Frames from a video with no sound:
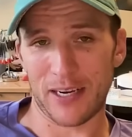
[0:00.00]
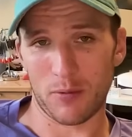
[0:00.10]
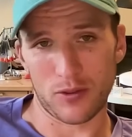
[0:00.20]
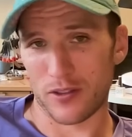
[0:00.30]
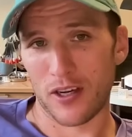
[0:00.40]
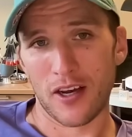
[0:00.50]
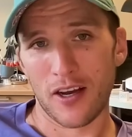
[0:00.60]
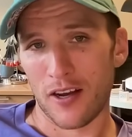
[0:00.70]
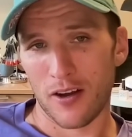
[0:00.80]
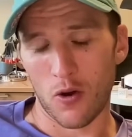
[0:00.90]
it was
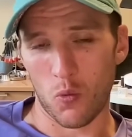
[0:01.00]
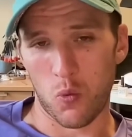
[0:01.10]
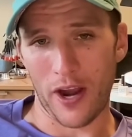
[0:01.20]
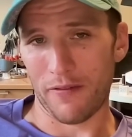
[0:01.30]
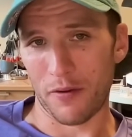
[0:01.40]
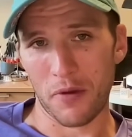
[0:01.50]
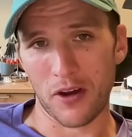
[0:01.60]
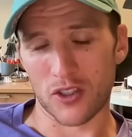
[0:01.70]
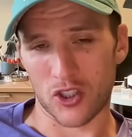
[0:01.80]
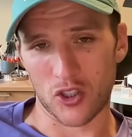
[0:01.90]
one of the
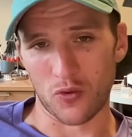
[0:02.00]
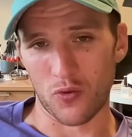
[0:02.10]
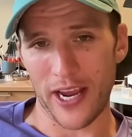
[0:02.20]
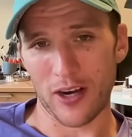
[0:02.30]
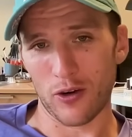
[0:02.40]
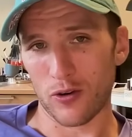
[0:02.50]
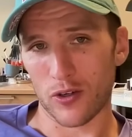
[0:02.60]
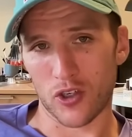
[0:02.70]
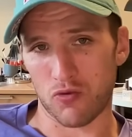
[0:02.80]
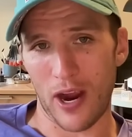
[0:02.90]
most surreal,
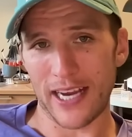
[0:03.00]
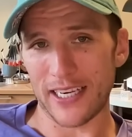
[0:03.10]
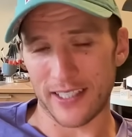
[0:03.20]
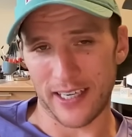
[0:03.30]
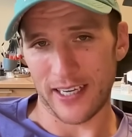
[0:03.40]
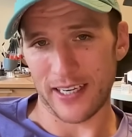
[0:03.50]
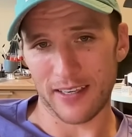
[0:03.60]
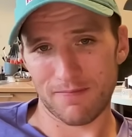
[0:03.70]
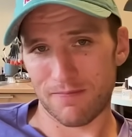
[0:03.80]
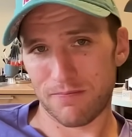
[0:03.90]
crazy